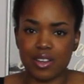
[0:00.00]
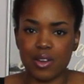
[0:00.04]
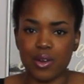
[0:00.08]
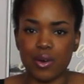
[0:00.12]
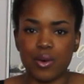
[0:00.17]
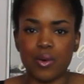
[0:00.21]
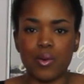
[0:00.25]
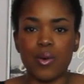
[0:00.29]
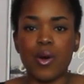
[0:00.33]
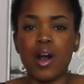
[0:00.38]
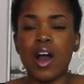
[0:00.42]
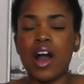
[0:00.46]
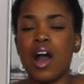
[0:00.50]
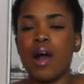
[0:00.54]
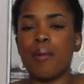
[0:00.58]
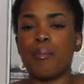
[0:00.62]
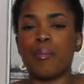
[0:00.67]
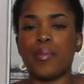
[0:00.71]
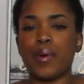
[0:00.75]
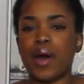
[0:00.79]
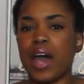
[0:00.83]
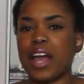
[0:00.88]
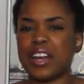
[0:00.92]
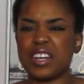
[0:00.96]
ago,
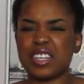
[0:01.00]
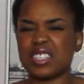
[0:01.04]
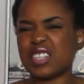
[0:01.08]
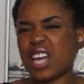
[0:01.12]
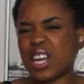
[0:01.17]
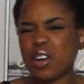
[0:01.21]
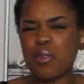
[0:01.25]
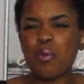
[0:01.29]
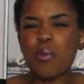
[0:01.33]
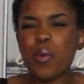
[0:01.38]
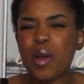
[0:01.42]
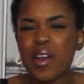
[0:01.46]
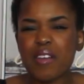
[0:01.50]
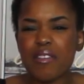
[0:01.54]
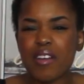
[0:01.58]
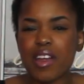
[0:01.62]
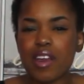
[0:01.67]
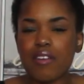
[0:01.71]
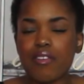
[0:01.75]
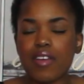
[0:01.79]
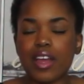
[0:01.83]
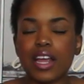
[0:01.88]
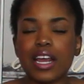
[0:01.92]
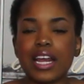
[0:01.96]
but I don't wear it
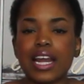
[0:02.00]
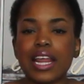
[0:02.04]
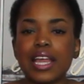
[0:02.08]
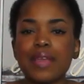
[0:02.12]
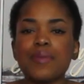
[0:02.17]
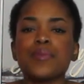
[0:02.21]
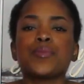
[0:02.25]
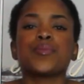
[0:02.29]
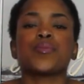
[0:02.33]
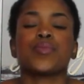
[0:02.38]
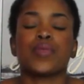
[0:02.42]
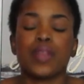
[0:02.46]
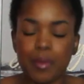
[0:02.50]
very regularly.